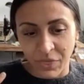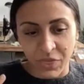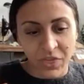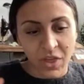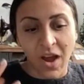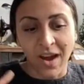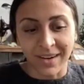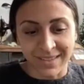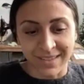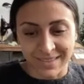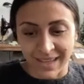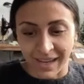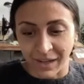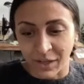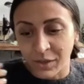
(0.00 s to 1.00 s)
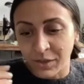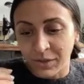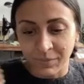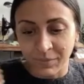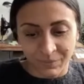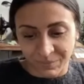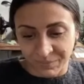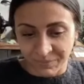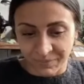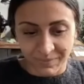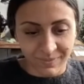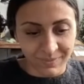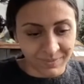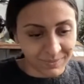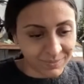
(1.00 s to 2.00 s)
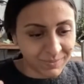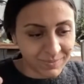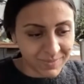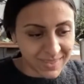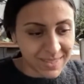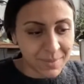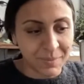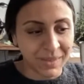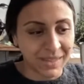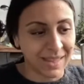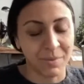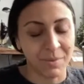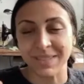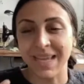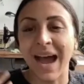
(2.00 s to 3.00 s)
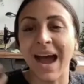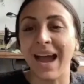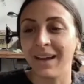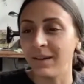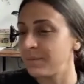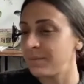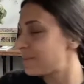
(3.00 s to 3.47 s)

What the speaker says: thought as like something that was high, oh,